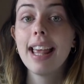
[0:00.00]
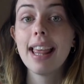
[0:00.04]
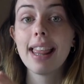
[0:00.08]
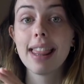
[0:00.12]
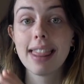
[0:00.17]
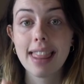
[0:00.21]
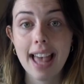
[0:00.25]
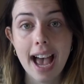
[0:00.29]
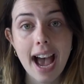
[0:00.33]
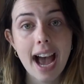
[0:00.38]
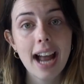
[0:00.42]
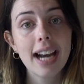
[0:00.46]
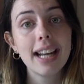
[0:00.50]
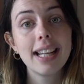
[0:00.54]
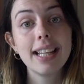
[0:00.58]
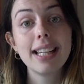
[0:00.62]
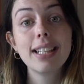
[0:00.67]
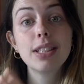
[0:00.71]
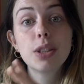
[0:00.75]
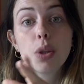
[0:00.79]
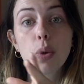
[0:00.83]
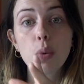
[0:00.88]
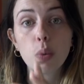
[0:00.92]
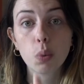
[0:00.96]
that
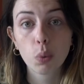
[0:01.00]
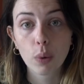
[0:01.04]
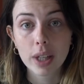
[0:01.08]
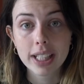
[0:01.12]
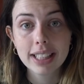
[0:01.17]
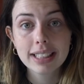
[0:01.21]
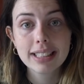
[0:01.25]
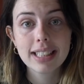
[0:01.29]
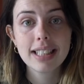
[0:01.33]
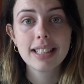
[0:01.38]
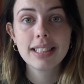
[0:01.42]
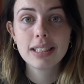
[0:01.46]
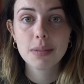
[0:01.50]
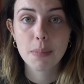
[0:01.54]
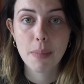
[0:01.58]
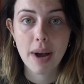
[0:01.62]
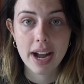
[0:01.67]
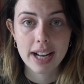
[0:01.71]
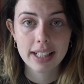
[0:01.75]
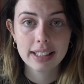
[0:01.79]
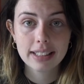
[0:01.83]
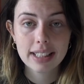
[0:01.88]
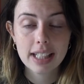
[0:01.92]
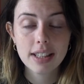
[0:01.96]
is a racist
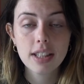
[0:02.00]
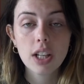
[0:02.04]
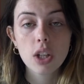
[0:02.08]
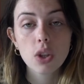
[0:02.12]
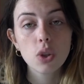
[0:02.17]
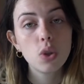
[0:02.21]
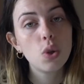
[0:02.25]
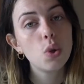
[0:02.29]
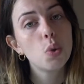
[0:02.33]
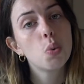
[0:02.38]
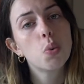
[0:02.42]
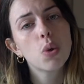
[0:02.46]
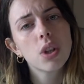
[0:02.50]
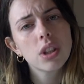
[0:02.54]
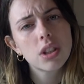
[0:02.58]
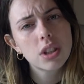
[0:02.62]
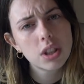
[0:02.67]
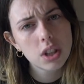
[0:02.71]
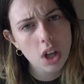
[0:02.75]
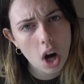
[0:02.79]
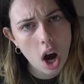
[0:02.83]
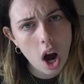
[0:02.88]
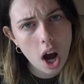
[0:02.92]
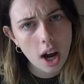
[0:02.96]
mindset that you were
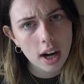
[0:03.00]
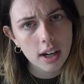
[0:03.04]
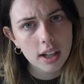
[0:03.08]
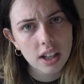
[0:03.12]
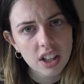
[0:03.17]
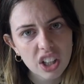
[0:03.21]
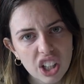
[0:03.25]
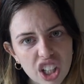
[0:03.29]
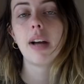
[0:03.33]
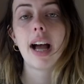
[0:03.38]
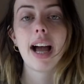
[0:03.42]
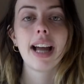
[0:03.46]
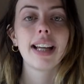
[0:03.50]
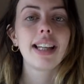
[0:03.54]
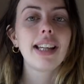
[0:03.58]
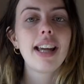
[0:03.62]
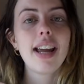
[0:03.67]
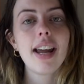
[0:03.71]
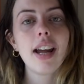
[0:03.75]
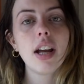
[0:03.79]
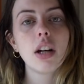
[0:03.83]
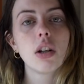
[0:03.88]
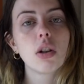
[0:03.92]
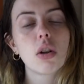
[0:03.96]
taught. I
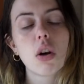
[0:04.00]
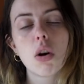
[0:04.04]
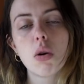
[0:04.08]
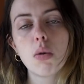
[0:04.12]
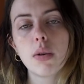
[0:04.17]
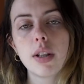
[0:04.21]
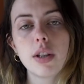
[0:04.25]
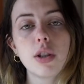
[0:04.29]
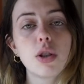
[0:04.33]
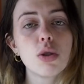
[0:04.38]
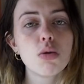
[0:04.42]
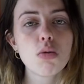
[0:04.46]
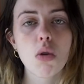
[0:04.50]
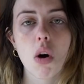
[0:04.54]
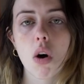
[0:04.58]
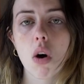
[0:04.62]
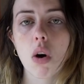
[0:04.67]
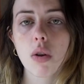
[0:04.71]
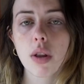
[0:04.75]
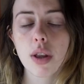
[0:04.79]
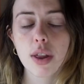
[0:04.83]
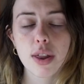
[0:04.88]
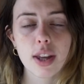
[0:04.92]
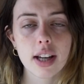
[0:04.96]
can't go into
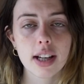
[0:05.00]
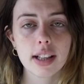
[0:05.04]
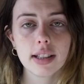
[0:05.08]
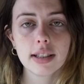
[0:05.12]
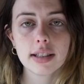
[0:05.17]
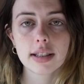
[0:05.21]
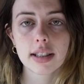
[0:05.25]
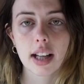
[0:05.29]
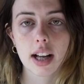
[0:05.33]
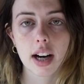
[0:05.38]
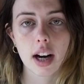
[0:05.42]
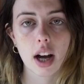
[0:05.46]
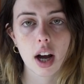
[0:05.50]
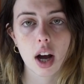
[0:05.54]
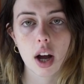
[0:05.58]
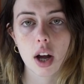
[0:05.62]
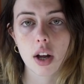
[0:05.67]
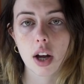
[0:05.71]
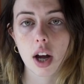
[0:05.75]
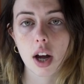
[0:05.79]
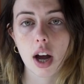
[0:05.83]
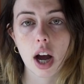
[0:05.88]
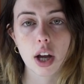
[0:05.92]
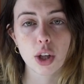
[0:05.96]
all the things that
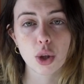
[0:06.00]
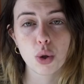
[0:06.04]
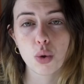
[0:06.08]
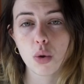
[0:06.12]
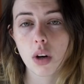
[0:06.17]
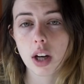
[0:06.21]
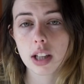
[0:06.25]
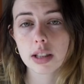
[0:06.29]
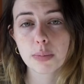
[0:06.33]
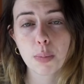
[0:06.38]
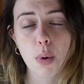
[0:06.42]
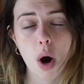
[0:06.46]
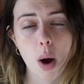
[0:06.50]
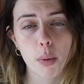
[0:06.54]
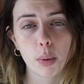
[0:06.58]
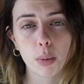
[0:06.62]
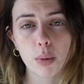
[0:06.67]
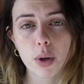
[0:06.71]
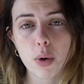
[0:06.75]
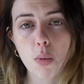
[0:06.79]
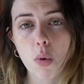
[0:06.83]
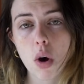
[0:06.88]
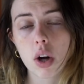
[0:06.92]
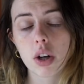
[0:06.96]
you guys
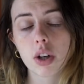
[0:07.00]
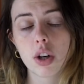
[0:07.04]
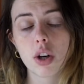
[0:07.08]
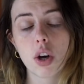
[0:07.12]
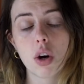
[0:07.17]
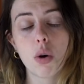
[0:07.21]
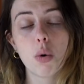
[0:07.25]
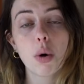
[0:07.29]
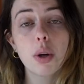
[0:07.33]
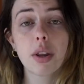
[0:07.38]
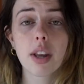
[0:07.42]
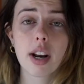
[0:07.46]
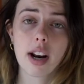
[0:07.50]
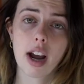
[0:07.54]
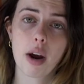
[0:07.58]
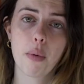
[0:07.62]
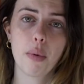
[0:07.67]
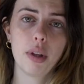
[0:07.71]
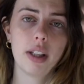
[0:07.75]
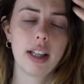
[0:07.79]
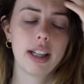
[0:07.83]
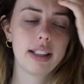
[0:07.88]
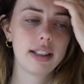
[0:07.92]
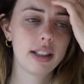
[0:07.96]
probably want to know or that I
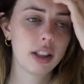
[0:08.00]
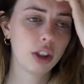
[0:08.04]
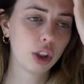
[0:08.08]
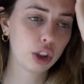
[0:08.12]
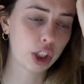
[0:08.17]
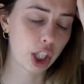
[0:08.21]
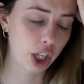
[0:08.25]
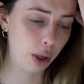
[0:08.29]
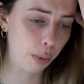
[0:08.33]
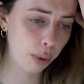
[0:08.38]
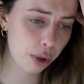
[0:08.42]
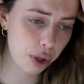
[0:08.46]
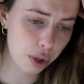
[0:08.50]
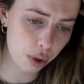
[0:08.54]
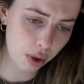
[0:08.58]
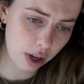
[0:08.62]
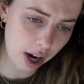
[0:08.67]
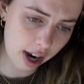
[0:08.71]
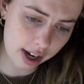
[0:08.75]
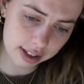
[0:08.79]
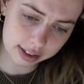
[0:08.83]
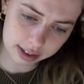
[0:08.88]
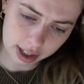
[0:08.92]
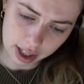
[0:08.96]
would like to share with you
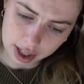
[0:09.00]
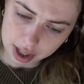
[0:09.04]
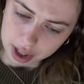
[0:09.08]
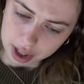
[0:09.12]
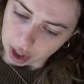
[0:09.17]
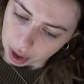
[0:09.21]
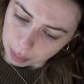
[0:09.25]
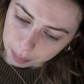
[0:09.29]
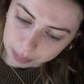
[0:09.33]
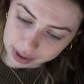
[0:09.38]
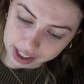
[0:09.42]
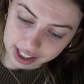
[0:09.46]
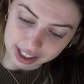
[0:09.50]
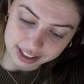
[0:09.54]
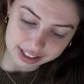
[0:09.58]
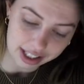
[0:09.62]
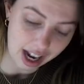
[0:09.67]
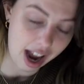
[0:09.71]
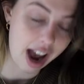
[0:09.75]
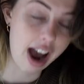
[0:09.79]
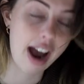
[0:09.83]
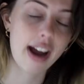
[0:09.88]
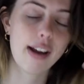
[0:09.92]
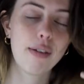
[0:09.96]
guys because
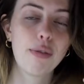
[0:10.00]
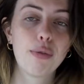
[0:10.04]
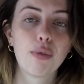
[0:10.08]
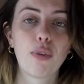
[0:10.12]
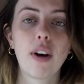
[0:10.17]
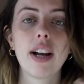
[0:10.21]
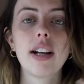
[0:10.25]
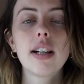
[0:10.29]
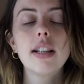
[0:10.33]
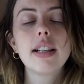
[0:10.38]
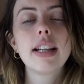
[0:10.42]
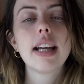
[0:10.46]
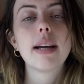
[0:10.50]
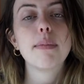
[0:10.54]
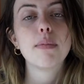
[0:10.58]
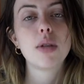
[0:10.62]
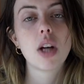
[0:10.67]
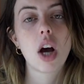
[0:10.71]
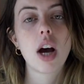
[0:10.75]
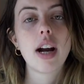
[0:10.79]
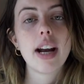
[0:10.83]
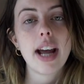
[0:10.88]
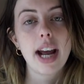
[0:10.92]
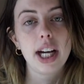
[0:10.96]
I frankly am
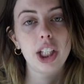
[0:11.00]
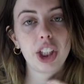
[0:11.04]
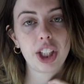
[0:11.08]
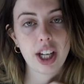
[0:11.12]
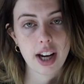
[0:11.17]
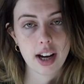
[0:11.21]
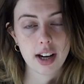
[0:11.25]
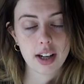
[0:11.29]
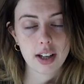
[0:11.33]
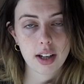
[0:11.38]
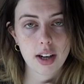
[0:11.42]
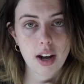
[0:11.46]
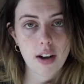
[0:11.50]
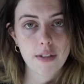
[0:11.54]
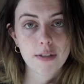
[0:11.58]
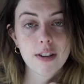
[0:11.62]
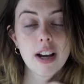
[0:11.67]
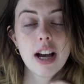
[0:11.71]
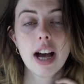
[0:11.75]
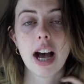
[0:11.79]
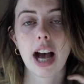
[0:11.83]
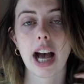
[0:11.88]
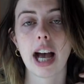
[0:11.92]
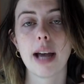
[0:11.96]
not educated enough.
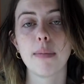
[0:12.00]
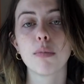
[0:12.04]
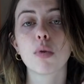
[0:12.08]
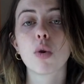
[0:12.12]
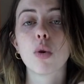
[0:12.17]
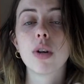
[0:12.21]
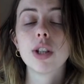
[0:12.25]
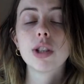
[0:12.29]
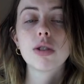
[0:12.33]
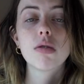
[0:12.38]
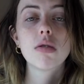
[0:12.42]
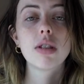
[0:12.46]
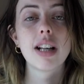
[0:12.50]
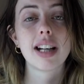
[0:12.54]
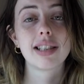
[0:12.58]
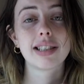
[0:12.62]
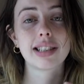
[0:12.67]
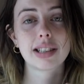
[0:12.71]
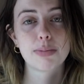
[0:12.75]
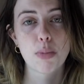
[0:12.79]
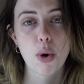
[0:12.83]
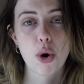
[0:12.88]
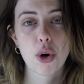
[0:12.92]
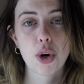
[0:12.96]
I'm going to let
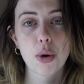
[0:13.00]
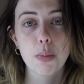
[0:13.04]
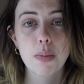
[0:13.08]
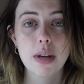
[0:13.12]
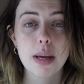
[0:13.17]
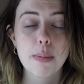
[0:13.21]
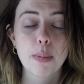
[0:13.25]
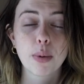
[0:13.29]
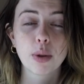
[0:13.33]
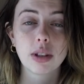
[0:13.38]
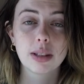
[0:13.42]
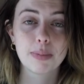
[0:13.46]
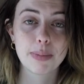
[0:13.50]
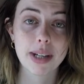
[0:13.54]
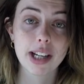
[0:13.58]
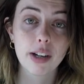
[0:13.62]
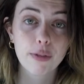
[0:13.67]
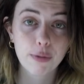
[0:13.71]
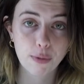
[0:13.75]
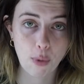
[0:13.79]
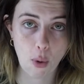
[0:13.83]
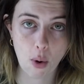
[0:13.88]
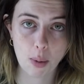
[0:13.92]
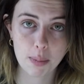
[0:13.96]
smarter people speak
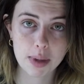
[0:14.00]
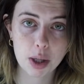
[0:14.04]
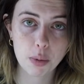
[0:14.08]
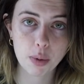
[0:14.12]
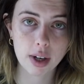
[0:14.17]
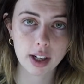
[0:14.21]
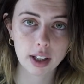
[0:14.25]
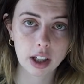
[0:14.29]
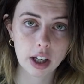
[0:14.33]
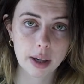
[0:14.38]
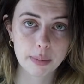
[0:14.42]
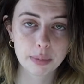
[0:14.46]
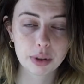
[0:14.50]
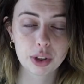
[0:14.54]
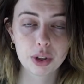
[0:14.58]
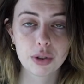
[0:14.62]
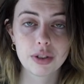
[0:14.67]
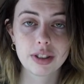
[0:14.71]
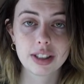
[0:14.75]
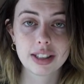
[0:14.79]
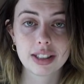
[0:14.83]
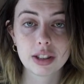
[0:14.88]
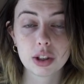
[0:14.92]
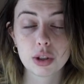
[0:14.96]
for me when it comes
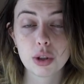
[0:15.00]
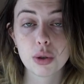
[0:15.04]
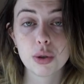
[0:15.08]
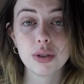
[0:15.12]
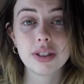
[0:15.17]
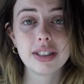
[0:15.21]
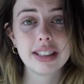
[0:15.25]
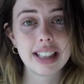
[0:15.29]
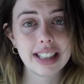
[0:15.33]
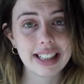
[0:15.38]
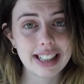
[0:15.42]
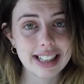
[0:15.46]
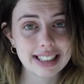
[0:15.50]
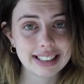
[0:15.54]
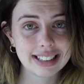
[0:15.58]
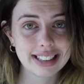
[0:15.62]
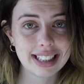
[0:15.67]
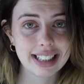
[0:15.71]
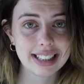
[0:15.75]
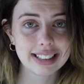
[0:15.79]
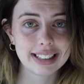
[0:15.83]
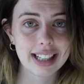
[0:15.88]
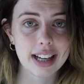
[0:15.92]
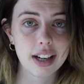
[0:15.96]
to
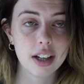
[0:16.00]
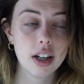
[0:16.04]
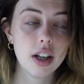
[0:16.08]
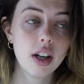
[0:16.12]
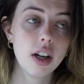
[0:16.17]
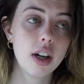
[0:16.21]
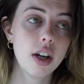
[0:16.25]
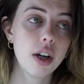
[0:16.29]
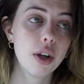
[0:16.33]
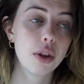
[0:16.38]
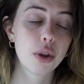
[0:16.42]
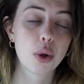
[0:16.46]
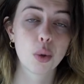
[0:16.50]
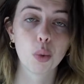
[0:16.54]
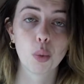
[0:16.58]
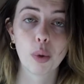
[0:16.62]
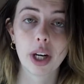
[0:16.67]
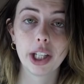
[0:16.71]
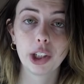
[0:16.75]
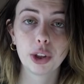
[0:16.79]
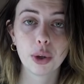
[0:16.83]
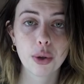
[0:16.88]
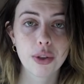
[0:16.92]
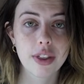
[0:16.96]
statistics and the
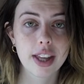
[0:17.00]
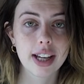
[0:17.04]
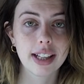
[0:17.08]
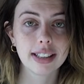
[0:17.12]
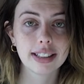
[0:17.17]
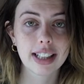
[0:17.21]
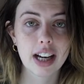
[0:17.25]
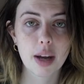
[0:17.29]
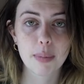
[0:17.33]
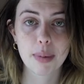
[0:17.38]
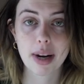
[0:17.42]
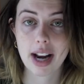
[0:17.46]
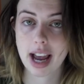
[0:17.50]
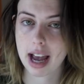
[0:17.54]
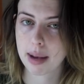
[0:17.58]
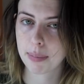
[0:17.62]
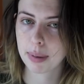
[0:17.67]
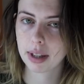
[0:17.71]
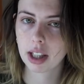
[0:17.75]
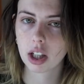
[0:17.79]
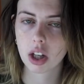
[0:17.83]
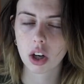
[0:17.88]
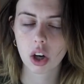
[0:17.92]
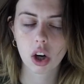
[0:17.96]
racial things that have been
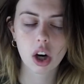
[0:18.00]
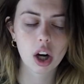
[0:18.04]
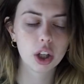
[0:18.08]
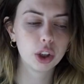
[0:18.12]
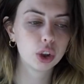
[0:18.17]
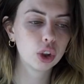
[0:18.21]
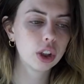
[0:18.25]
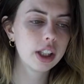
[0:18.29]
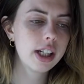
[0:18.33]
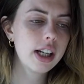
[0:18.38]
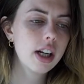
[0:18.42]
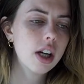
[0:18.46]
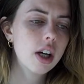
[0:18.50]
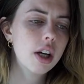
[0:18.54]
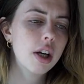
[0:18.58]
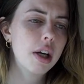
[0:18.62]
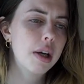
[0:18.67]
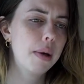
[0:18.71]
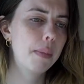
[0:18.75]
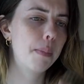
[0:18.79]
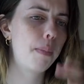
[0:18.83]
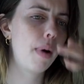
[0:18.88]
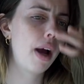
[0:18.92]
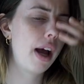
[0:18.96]
happening in our country.
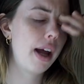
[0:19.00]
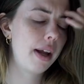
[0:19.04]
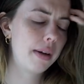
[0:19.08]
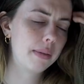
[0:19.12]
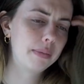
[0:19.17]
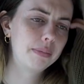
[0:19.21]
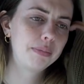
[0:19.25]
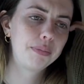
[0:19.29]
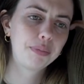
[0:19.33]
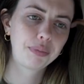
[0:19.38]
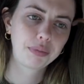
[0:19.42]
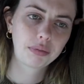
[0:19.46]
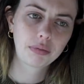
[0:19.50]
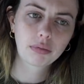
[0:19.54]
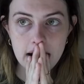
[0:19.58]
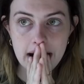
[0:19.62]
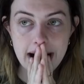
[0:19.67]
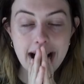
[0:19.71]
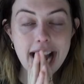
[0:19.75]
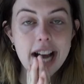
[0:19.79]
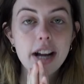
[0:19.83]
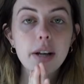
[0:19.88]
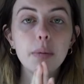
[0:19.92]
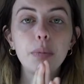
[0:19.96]
But
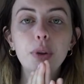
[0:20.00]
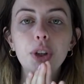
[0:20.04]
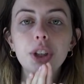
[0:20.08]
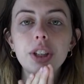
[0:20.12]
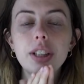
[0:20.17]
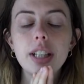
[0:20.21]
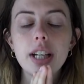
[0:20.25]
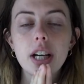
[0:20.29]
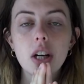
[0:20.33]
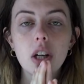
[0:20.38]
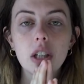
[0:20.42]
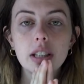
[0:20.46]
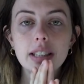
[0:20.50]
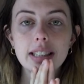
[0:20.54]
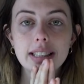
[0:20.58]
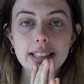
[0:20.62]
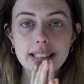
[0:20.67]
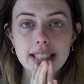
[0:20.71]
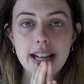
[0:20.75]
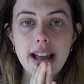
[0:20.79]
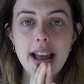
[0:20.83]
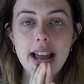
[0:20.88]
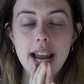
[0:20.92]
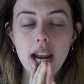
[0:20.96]
I am just here to
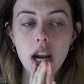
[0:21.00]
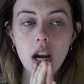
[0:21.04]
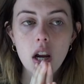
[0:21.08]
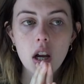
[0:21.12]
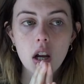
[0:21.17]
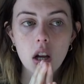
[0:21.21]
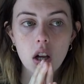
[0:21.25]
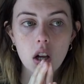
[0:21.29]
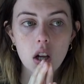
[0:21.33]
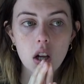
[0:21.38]
say